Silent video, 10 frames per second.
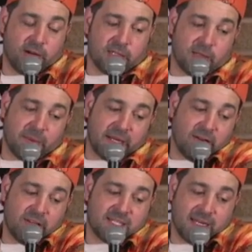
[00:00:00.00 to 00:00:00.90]
there's a big
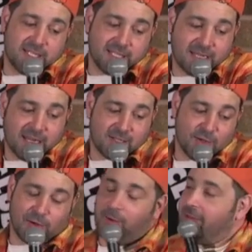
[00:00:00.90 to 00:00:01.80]
nonce energy tattoo
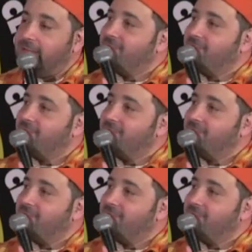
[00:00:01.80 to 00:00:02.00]
coming